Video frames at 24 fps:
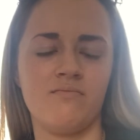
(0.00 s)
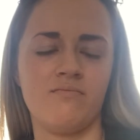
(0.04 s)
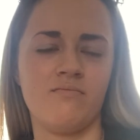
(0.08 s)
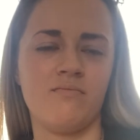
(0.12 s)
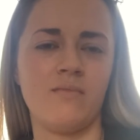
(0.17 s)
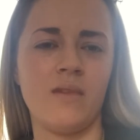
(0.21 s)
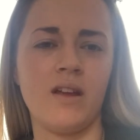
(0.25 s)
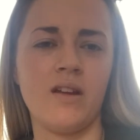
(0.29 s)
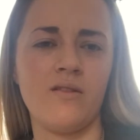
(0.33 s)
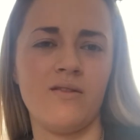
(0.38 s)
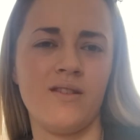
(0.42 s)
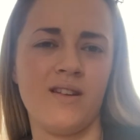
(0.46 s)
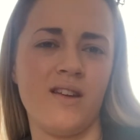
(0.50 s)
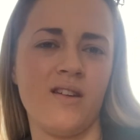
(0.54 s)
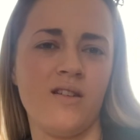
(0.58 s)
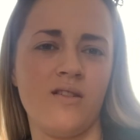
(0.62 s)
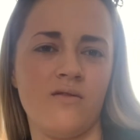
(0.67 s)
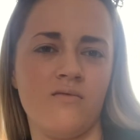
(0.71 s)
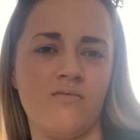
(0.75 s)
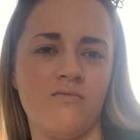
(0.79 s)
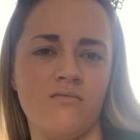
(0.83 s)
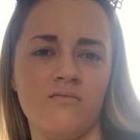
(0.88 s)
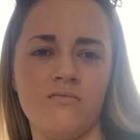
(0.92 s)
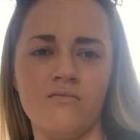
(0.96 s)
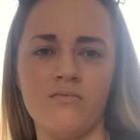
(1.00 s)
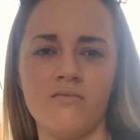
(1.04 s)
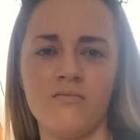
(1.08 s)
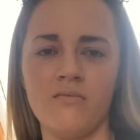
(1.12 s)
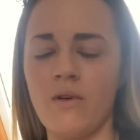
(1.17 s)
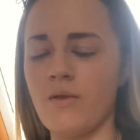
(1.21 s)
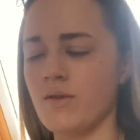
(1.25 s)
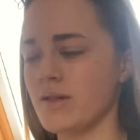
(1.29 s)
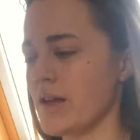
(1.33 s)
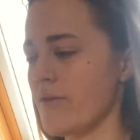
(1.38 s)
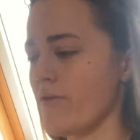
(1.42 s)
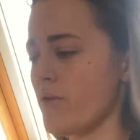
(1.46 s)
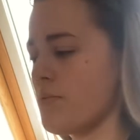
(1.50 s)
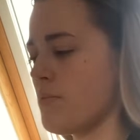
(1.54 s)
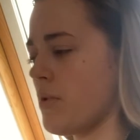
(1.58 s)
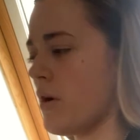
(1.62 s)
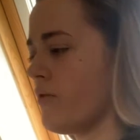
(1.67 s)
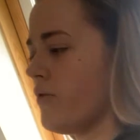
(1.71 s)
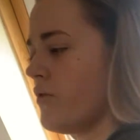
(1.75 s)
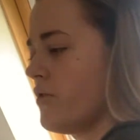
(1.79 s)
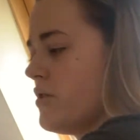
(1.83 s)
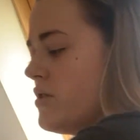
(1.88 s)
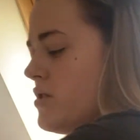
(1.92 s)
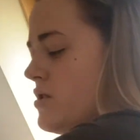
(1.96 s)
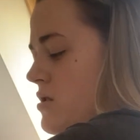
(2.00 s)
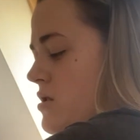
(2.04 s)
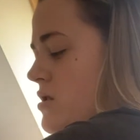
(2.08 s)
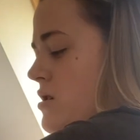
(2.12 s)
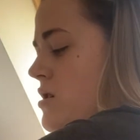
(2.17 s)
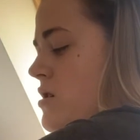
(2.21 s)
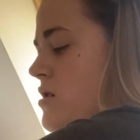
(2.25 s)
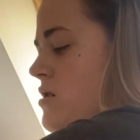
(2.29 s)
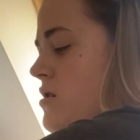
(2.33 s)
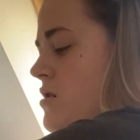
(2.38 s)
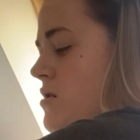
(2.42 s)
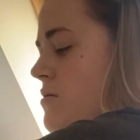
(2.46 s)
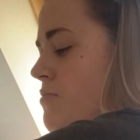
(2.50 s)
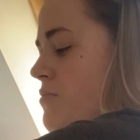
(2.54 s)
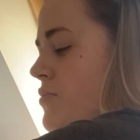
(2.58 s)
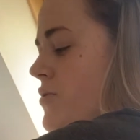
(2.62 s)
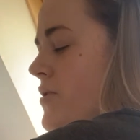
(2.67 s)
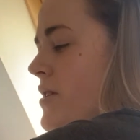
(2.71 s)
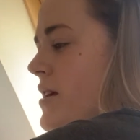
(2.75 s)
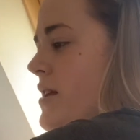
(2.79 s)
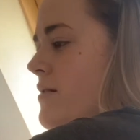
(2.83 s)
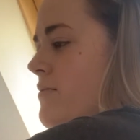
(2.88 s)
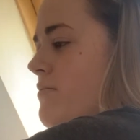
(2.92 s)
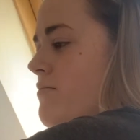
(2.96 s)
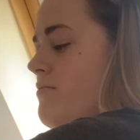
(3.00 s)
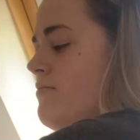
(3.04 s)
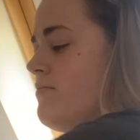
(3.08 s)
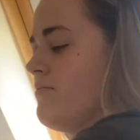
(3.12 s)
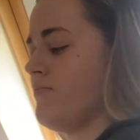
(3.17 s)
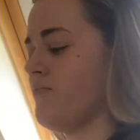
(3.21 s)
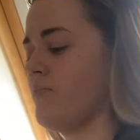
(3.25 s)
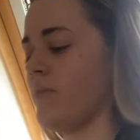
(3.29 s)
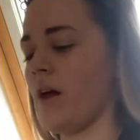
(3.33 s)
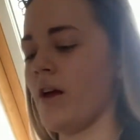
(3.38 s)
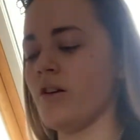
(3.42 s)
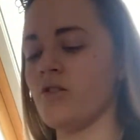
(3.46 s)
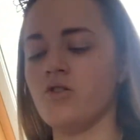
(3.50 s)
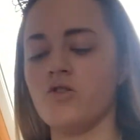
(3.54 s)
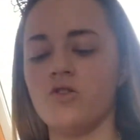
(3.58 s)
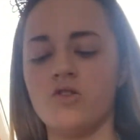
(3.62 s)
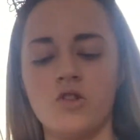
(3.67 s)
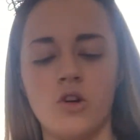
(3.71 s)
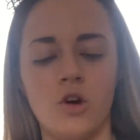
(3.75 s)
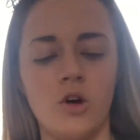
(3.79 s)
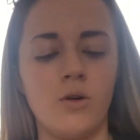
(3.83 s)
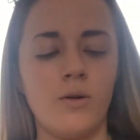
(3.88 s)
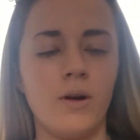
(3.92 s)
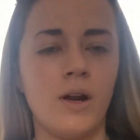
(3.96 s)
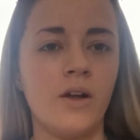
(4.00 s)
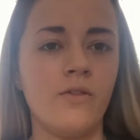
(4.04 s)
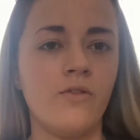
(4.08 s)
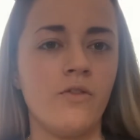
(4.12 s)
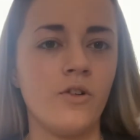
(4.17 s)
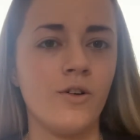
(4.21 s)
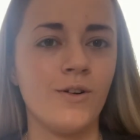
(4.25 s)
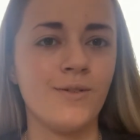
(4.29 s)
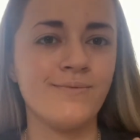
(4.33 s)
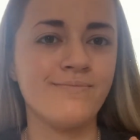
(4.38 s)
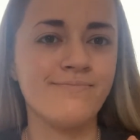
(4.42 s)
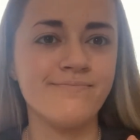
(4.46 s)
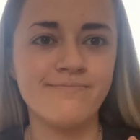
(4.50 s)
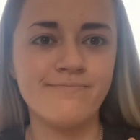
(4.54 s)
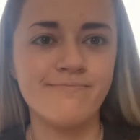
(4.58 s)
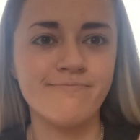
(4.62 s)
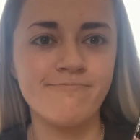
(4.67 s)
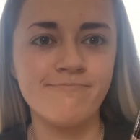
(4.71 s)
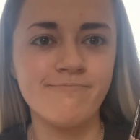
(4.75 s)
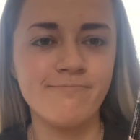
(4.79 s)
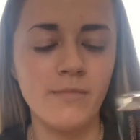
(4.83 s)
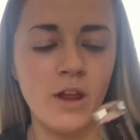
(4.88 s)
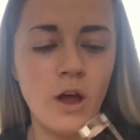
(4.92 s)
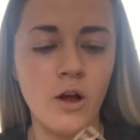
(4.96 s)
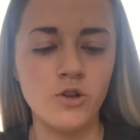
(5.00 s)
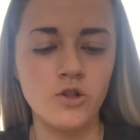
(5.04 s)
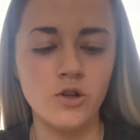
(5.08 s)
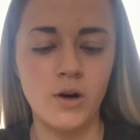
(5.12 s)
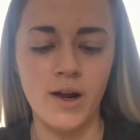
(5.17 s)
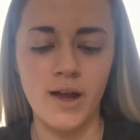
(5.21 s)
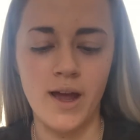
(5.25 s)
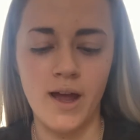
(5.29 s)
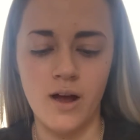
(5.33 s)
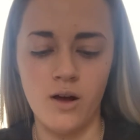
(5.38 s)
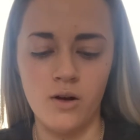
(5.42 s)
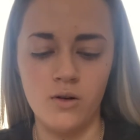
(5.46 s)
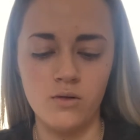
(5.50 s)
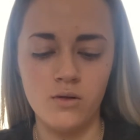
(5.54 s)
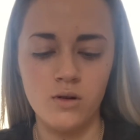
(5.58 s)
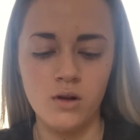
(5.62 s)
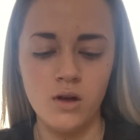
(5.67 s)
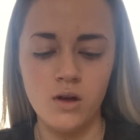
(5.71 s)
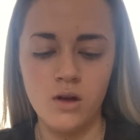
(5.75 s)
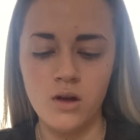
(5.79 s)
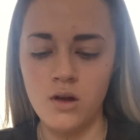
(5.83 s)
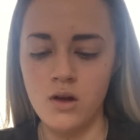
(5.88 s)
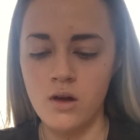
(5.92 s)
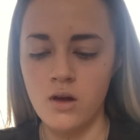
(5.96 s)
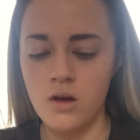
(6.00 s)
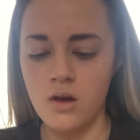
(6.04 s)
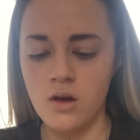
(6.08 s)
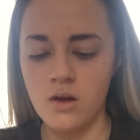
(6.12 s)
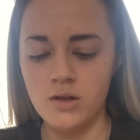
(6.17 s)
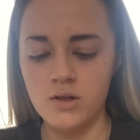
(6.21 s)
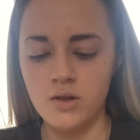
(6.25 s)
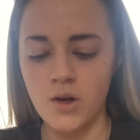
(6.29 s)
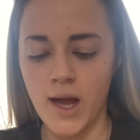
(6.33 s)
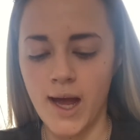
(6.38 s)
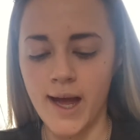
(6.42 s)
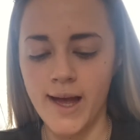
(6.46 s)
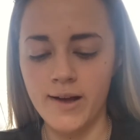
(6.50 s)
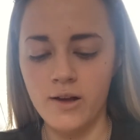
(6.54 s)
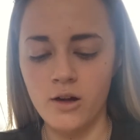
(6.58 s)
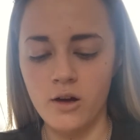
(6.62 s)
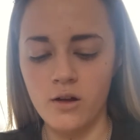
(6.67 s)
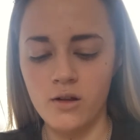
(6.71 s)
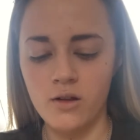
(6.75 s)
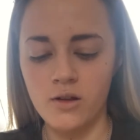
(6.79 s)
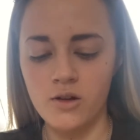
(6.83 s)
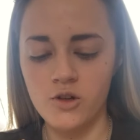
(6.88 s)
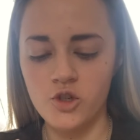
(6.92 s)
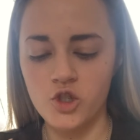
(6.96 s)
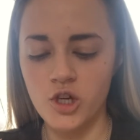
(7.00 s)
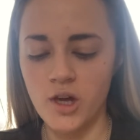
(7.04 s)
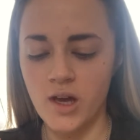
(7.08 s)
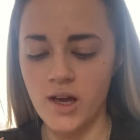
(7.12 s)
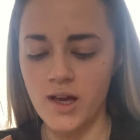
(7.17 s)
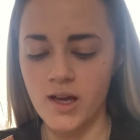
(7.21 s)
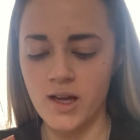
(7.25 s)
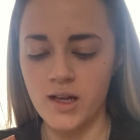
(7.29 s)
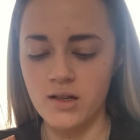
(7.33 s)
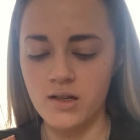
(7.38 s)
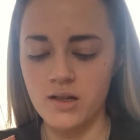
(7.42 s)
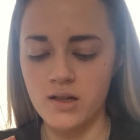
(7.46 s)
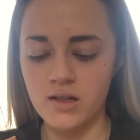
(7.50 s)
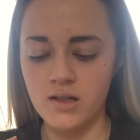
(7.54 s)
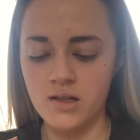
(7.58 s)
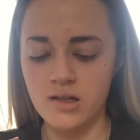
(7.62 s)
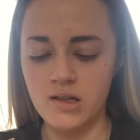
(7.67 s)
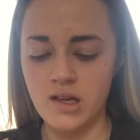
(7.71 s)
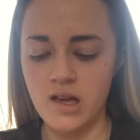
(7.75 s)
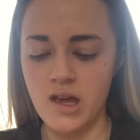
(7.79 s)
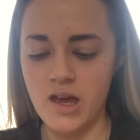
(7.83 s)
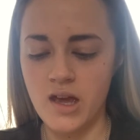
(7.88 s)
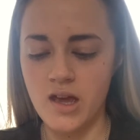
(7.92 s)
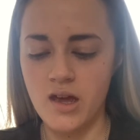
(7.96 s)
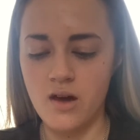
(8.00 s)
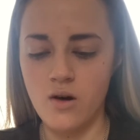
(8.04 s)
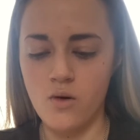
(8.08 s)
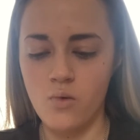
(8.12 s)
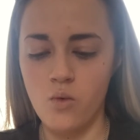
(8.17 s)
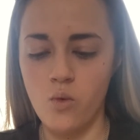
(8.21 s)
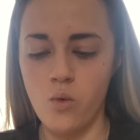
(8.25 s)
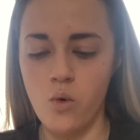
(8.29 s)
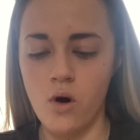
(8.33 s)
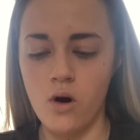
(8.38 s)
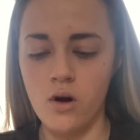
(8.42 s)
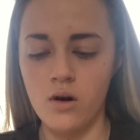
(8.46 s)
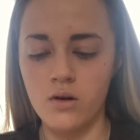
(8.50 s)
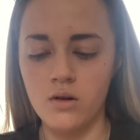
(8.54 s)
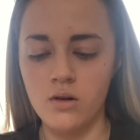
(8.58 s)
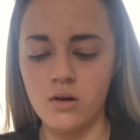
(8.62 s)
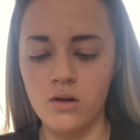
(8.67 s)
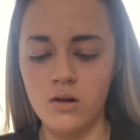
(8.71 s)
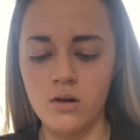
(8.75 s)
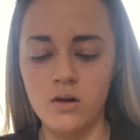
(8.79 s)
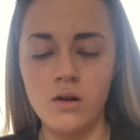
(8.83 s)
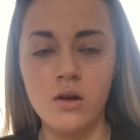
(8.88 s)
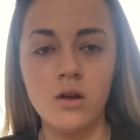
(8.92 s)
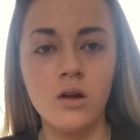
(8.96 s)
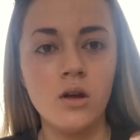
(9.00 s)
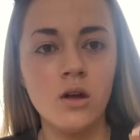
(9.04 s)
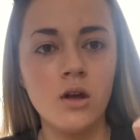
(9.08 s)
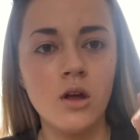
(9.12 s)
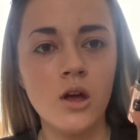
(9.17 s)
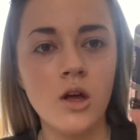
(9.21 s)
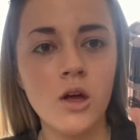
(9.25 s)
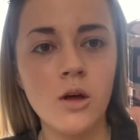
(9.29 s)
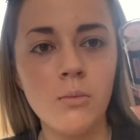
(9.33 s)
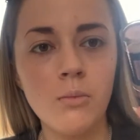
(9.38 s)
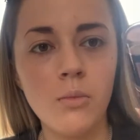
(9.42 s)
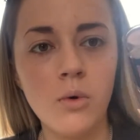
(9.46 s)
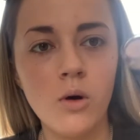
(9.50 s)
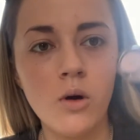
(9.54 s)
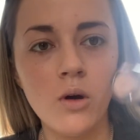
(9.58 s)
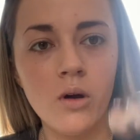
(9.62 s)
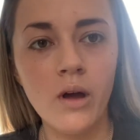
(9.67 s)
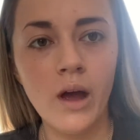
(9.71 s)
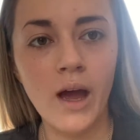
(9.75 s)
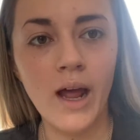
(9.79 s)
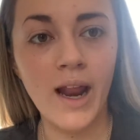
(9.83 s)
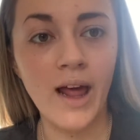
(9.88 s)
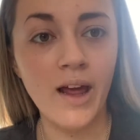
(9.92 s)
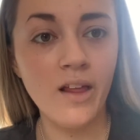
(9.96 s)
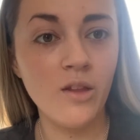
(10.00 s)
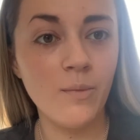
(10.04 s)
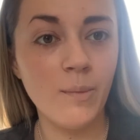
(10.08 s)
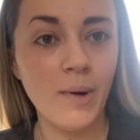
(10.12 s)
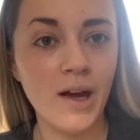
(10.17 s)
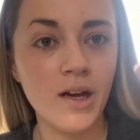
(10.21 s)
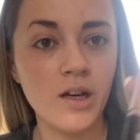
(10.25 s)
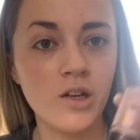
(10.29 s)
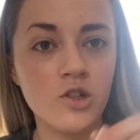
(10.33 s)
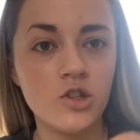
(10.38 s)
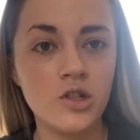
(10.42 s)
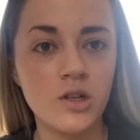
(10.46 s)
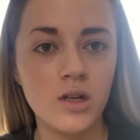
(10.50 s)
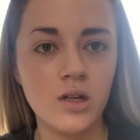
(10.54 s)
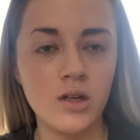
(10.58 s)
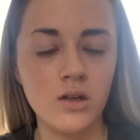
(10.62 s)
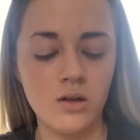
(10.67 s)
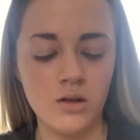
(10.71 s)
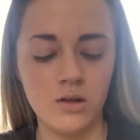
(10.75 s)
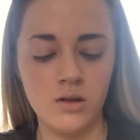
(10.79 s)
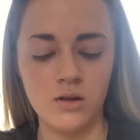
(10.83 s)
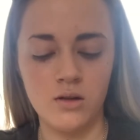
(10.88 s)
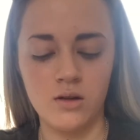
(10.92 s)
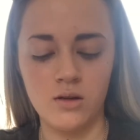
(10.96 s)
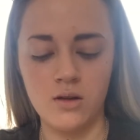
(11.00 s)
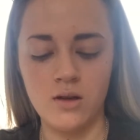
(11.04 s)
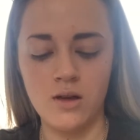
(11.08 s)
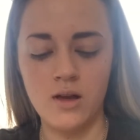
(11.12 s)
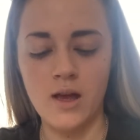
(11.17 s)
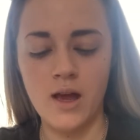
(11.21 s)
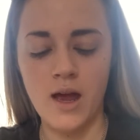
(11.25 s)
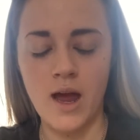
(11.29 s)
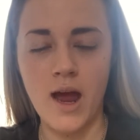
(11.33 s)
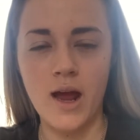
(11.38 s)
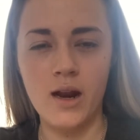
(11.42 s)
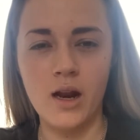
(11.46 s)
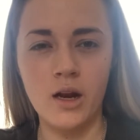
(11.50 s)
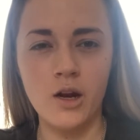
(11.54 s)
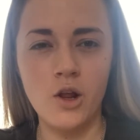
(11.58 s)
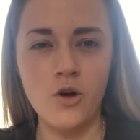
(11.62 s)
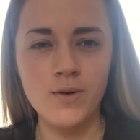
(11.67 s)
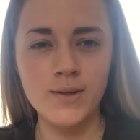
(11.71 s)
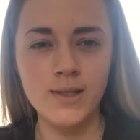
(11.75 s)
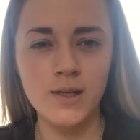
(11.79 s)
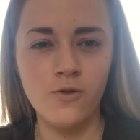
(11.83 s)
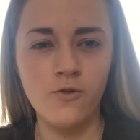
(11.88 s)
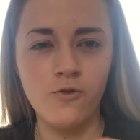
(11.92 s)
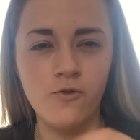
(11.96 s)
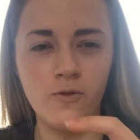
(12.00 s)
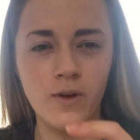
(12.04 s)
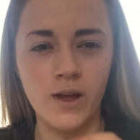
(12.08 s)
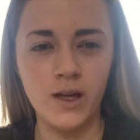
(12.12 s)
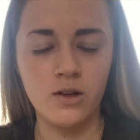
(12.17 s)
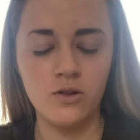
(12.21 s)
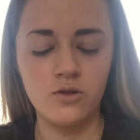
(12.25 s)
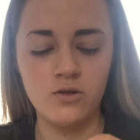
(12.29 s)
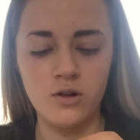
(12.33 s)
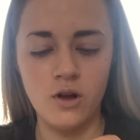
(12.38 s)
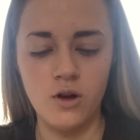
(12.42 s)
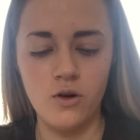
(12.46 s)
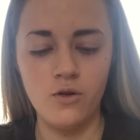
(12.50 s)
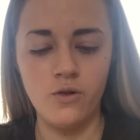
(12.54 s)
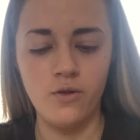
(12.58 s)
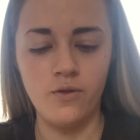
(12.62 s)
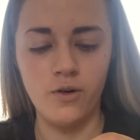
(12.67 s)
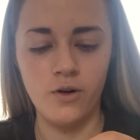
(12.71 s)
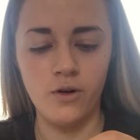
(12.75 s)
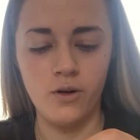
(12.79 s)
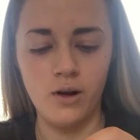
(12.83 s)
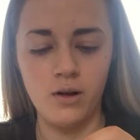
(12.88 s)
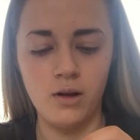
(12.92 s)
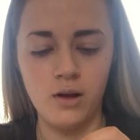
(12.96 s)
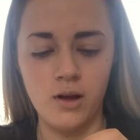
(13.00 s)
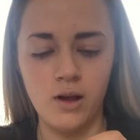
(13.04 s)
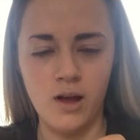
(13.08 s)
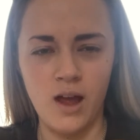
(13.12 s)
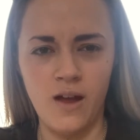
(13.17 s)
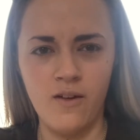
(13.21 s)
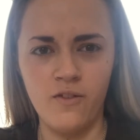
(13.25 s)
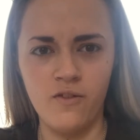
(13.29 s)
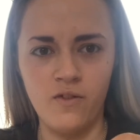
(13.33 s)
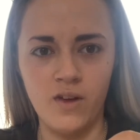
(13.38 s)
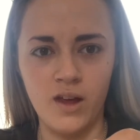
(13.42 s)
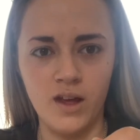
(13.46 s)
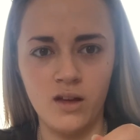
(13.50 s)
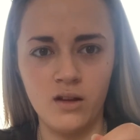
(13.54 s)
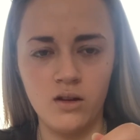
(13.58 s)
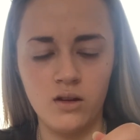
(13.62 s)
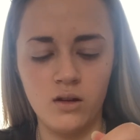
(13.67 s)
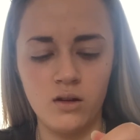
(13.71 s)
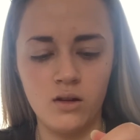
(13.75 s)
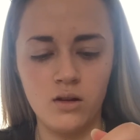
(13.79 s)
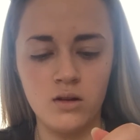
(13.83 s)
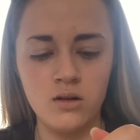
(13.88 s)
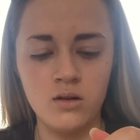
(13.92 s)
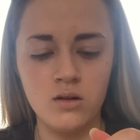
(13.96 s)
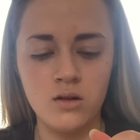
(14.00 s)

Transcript: I don't know, I was never bothered. But then I just saw it and I thought I'll try it out. So I got the shade C1, but I like the packaging, and I know it's a thick doe fur, I think.